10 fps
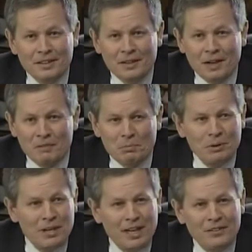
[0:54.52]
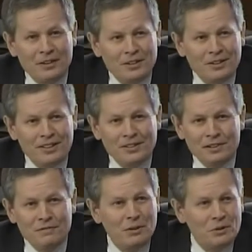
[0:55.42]
they have to put down
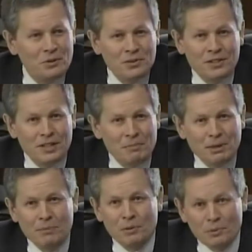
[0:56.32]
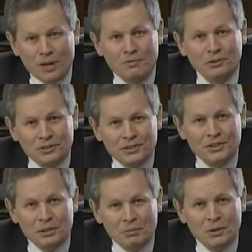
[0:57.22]
their phones, and they can pick up their rifles
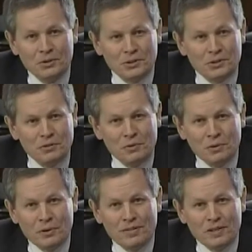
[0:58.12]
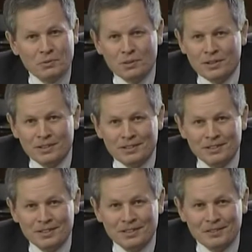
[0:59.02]
and their bows and so forth. And that's one
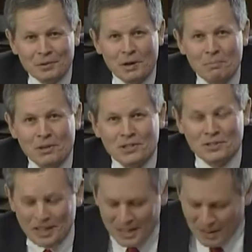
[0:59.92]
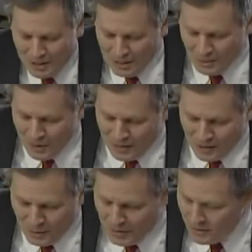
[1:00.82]
of the great parts of getting out anymore, I
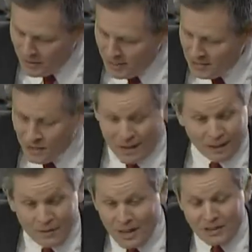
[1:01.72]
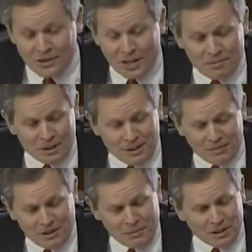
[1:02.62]
think, with your kids. And I love that statement,
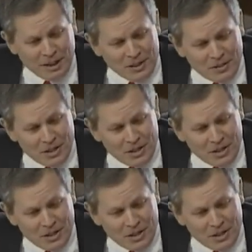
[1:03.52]
that famous line